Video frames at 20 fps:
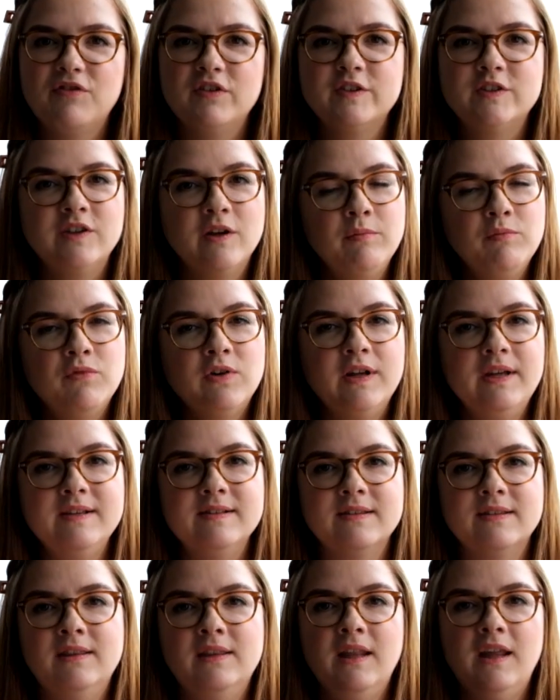for some
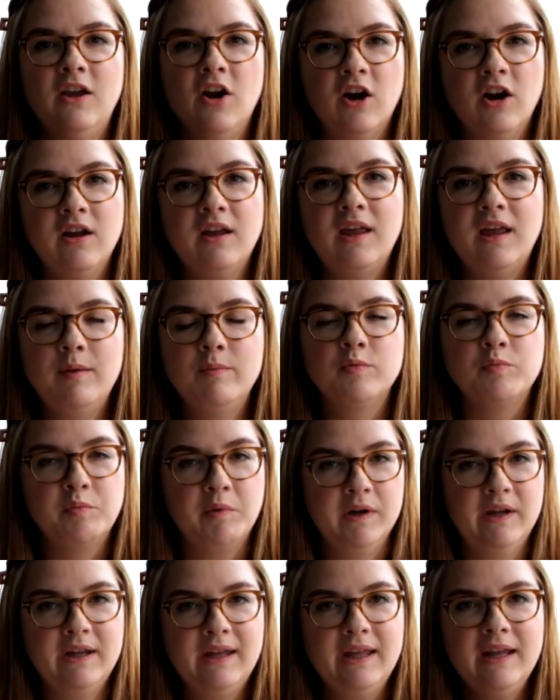reason the yarn keeps
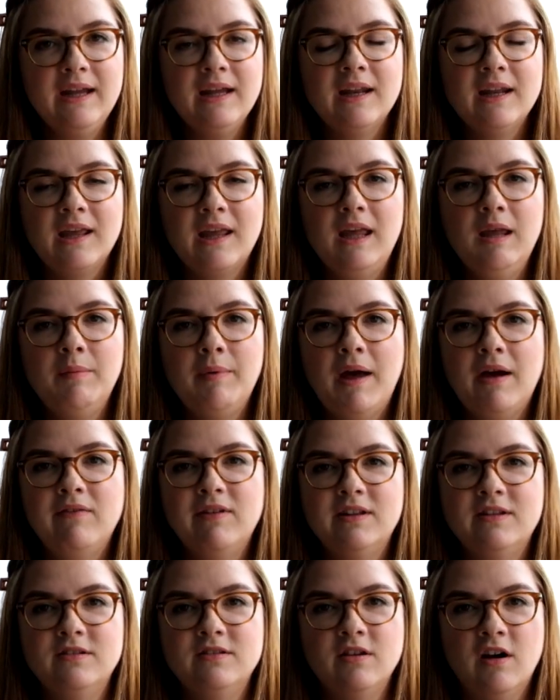breaking and I keep
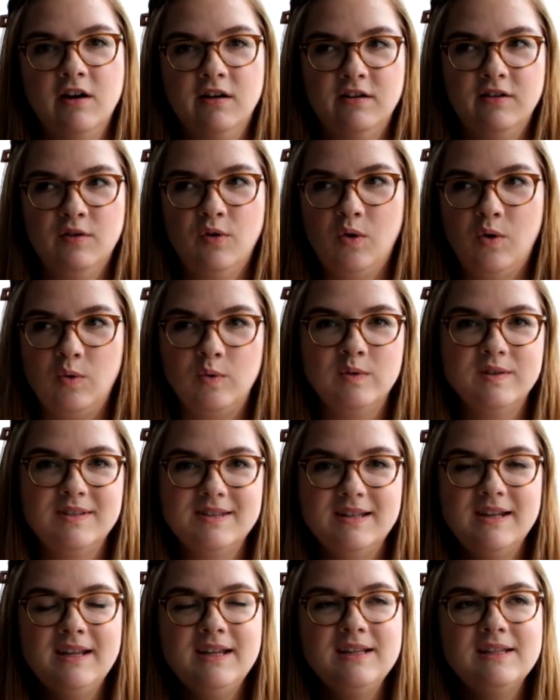having to darn holes
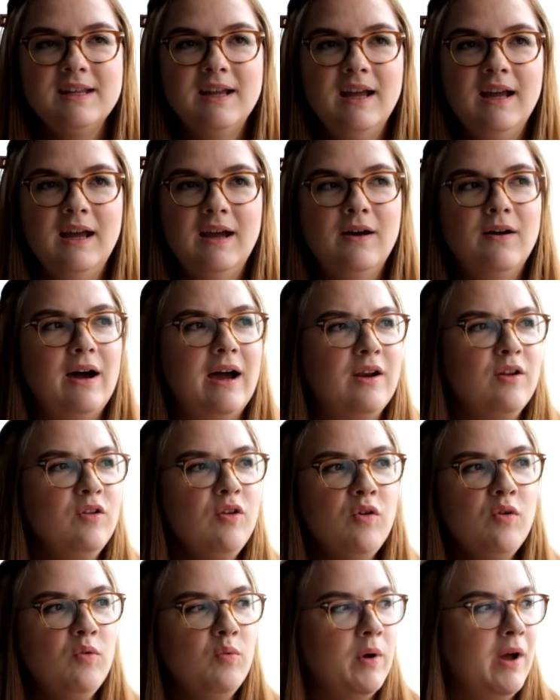in it. I don't
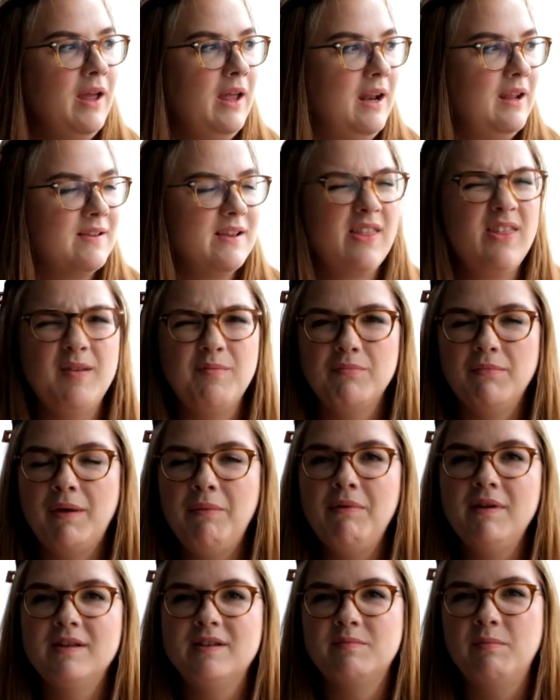know why it is. I think
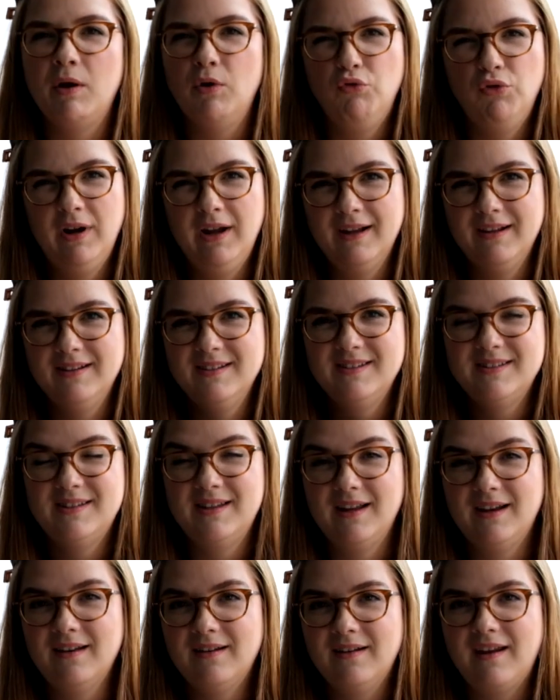maybe it's my rings
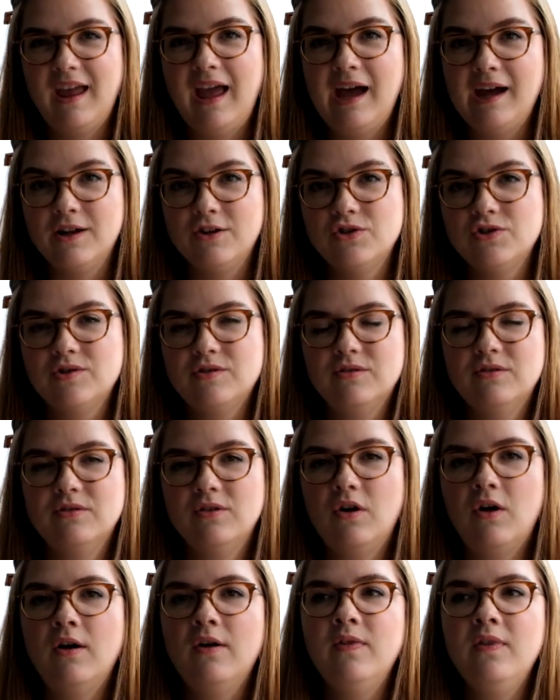that catch
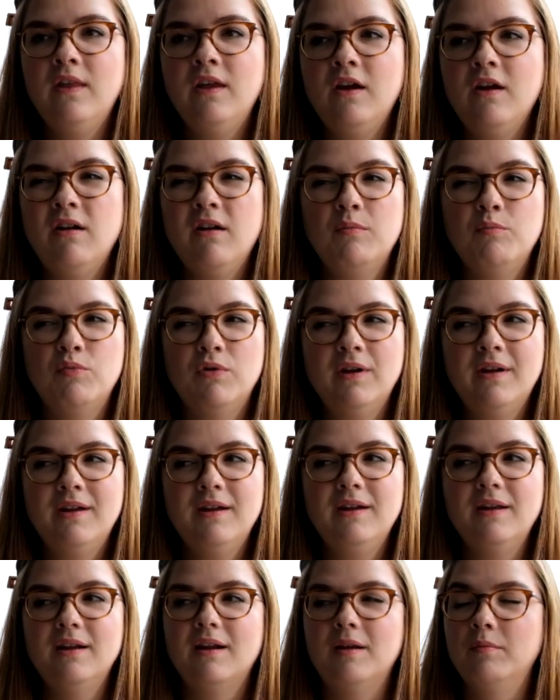on the yarn and break
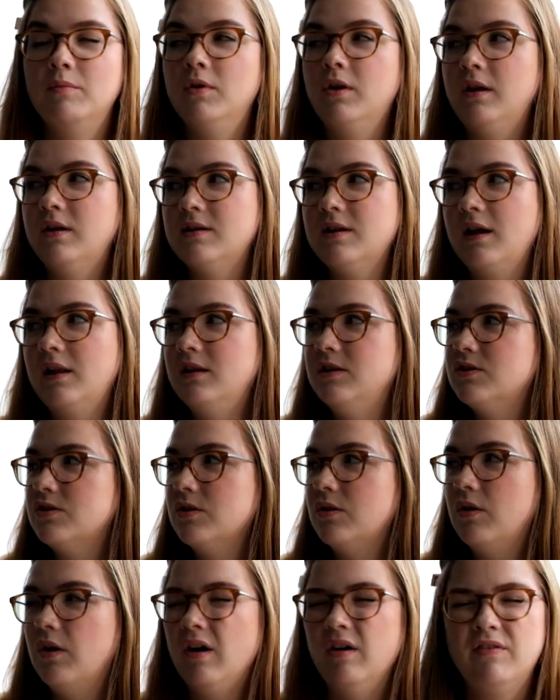it. I'm not entirely
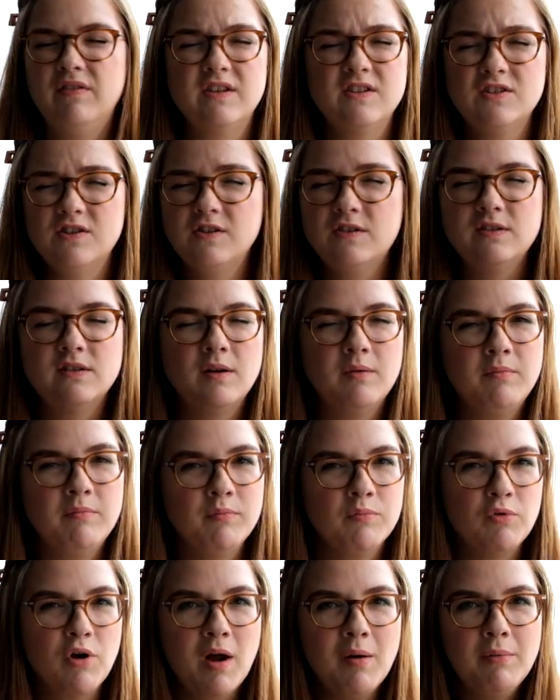sure. If there's just some
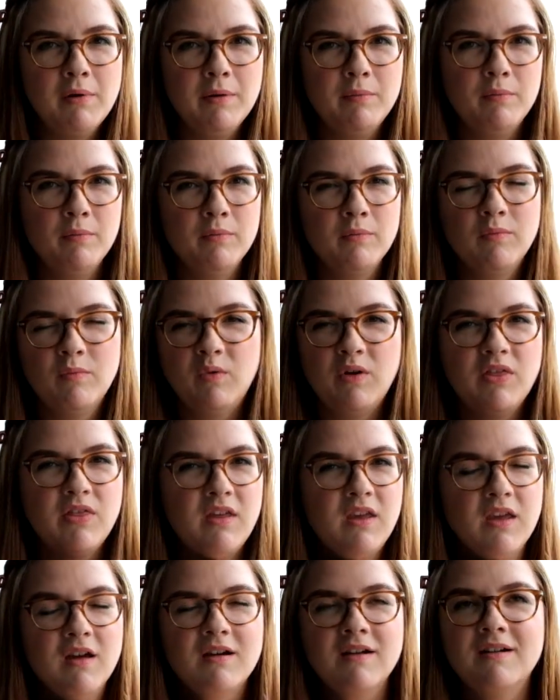problem with the
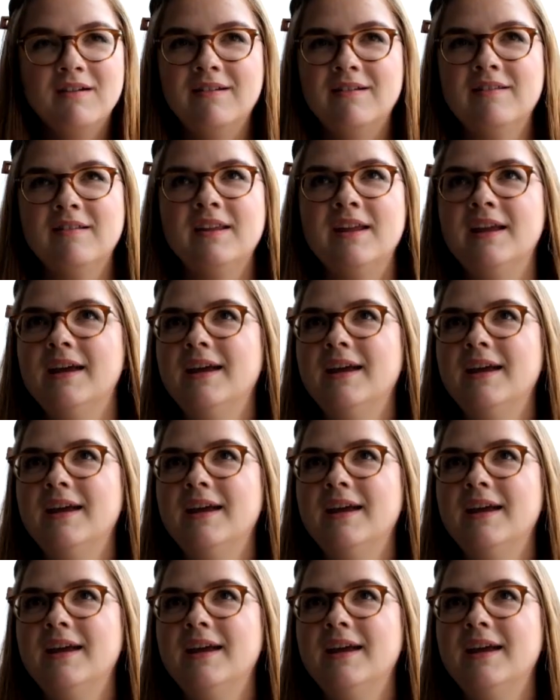yarn,